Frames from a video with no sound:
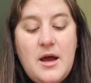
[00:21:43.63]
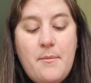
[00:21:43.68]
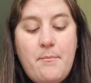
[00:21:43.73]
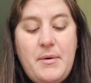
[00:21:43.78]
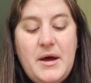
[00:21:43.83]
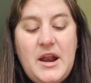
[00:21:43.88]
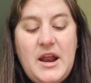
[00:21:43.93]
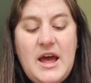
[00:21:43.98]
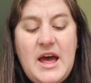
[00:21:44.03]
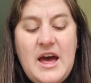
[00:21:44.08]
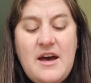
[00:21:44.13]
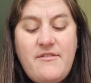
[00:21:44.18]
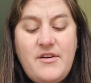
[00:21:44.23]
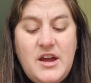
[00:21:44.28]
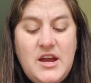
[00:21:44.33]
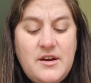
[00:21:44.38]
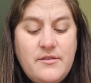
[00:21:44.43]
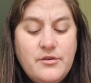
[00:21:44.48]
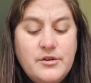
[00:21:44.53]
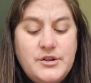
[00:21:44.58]
But have
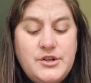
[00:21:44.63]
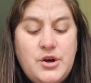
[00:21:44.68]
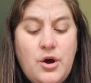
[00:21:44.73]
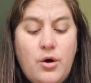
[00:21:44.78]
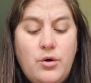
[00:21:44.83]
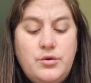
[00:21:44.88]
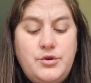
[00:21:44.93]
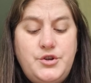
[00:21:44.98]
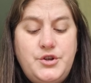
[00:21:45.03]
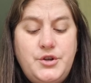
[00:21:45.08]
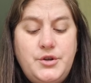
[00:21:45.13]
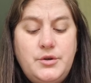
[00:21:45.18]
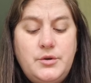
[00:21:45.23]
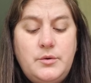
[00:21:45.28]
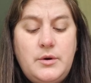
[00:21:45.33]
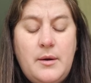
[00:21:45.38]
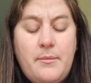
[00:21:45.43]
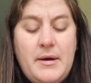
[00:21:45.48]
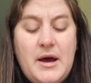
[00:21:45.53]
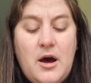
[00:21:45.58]
I ever told
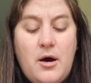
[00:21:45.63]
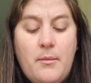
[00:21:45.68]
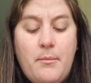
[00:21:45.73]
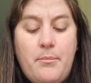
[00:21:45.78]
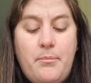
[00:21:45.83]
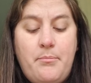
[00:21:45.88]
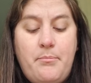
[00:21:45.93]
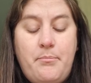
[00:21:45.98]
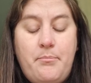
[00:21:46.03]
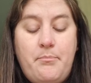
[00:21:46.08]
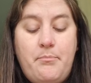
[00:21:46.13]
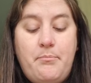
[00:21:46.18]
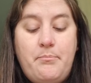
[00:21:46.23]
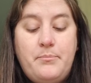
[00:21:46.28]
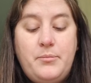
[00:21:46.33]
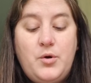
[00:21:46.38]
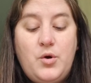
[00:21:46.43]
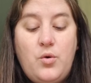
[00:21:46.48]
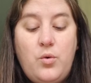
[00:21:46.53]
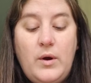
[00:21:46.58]
you about
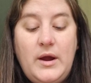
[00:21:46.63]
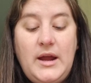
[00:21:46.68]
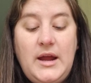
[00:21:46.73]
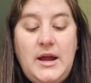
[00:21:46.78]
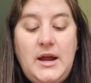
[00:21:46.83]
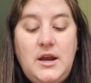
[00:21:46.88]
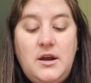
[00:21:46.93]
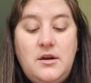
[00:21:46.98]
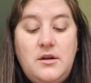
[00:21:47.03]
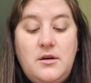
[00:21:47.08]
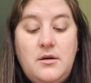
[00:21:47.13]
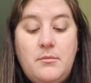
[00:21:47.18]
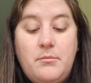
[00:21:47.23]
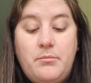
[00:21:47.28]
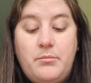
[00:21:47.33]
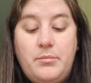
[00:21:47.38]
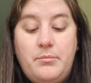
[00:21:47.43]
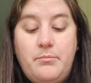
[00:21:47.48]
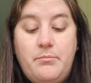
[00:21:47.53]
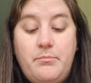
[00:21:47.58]
Queen
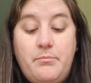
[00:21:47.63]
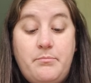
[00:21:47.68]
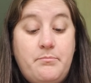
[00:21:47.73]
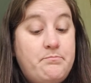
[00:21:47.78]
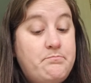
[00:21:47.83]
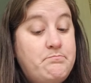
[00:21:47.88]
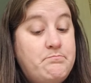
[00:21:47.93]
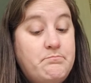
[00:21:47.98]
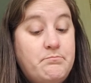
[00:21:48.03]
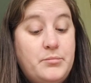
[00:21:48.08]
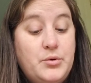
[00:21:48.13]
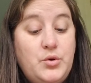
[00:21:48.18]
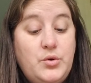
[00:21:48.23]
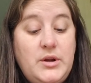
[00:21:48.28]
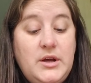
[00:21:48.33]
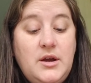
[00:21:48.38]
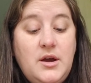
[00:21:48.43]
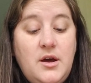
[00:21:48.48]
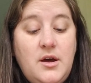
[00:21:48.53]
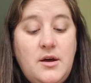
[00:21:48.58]

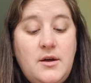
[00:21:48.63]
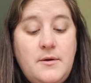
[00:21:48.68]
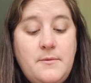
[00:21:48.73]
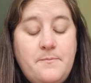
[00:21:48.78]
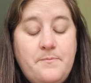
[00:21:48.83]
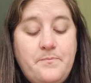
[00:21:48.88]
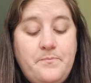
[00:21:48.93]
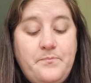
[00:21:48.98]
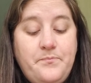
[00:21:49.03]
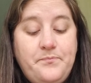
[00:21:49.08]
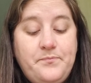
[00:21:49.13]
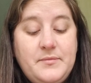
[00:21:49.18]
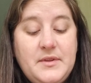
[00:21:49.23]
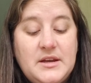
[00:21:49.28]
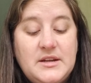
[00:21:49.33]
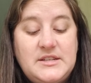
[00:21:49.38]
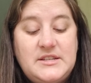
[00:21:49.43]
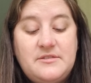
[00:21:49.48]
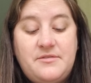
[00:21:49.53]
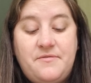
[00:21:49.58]
Boudica,
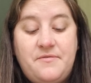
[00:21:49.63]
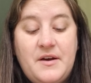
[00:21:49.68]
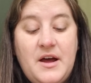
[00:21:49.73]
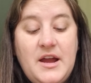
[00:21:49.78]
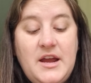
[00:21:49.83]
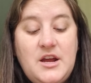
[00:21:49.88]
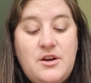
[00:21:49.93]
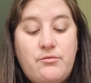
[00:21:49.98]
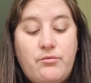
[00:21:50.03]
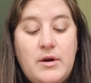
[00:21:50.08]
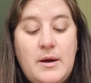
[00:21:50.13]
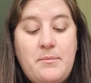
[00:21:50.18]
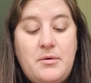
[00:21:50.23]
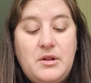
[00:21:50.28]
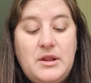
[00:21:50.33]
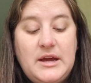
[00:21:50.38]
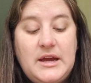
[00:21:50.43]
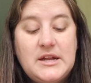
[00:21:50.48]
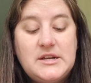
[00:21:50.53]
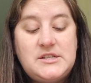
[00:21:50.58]
defiant
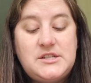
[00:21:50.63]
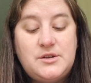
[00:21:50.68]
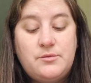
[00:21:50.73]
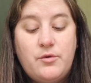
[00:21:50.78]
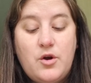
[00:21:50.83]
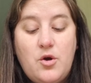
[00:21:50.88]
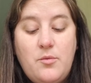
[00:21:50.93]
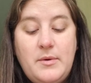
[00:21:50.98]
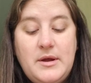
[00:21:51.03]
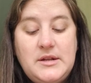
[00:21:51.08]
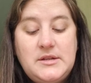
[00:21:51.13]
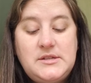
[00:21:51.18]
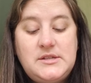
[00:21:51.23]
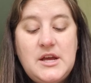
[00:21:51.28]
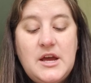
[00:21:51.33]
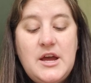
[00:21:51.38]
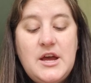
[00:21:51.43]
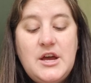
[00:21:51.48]
rebel against the Romans?